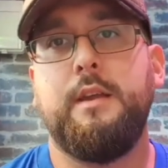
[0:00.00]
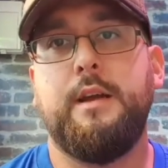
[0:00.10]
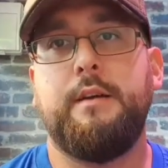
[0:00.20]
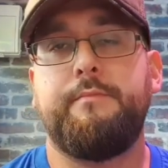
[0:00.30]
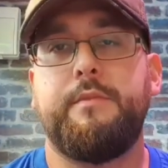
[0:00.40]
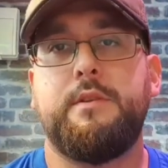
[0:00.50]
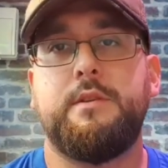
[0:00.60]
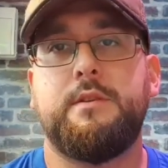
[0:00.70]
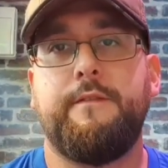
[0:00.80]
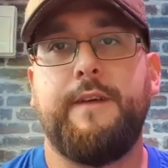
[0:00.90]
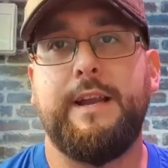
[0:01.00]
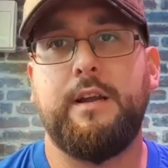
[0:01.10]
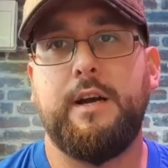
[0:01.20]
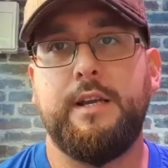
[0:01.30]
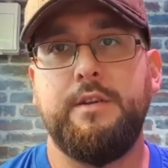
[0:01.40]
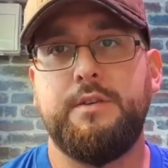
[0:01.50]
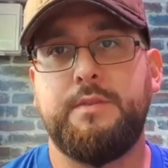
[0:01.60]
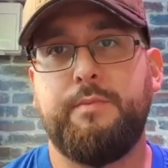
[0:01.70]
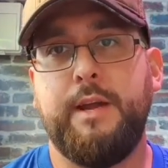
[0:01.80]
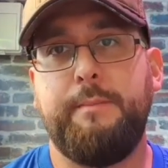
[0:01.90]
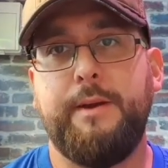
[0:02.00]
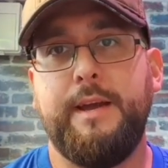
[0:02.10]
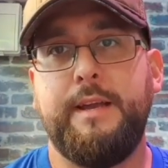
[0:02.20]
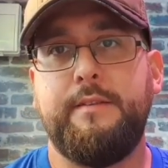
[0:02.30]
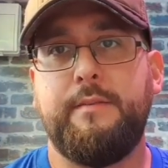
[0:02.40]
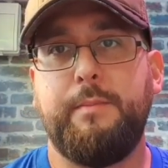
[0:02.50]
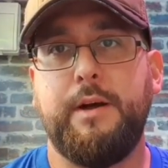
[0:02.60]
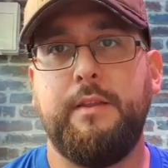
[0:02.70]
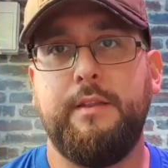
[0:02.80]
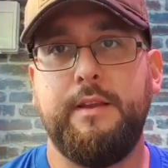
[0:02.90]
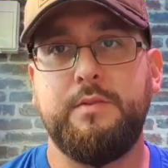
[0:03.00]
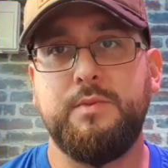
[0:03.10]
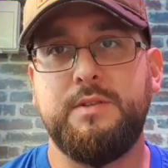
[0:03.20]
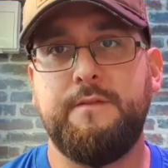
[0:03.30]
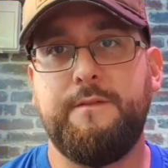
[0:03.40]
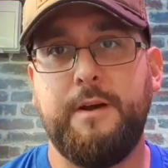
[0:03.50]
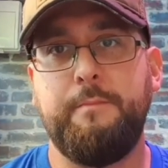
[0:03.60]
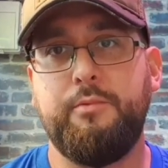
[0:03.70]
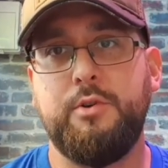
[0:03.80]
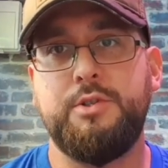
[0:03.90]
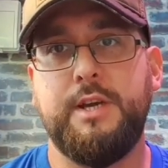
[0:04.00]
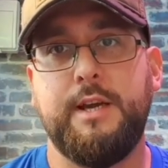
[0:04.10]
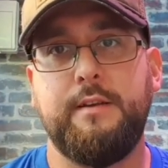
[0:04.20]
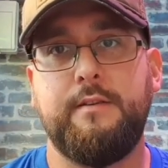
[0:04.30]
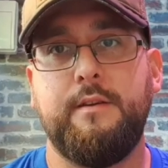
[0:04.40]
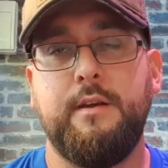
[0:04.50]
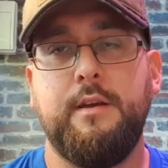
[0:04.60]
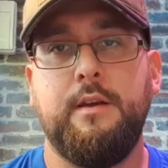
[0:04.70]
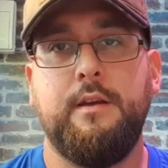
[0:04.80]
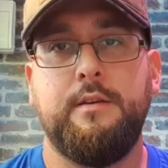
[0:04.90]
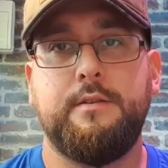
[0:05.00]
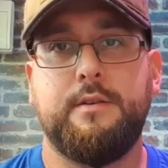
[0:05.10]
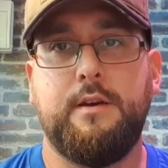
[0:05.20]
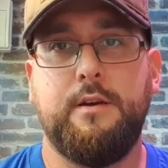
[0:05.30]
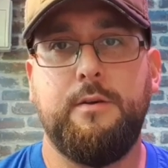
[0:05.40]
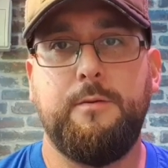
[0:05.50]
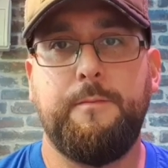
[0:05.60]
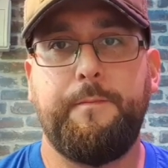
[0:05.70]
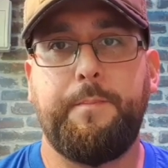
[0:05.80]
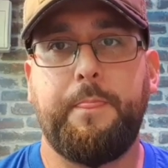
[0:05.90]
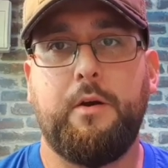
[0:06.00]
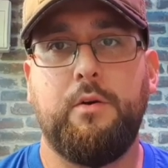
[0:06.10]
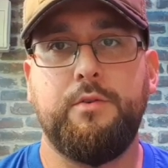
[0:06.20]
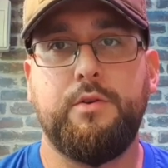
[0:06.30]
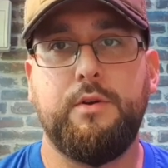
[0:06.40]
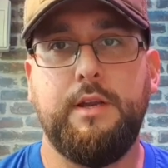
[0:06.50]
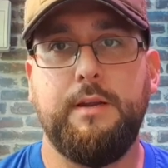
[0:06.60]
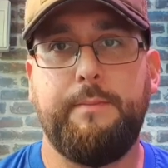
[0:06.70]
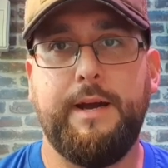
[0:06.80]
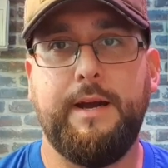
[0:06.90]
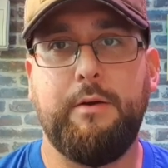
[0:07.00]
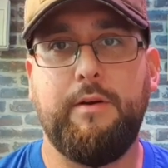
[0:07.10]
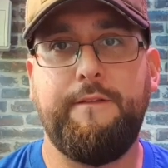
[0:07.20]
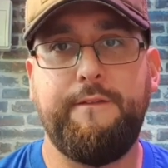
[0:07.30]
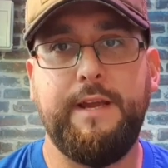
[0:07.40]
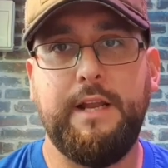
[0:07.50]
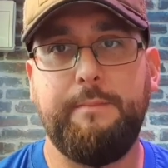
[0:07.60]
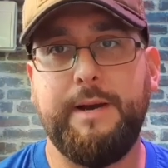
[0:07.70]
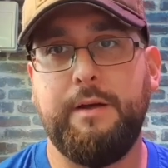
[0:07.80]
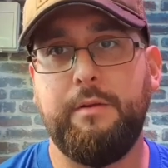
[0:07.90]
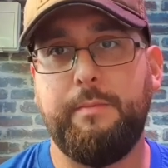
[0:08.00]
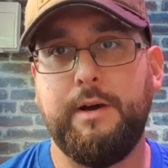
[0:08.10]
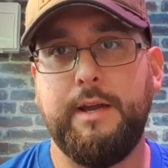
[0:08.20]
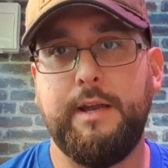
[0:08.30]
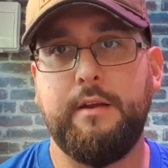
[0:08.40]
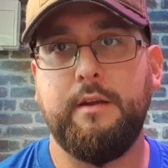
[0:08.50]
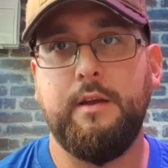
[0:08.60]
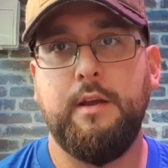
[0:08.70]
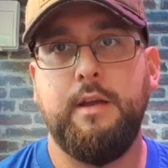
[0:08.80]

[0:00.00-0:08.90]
yeah, just the fact that I used spray paints. But this was a fun project. So on talking about how I feel about the bike,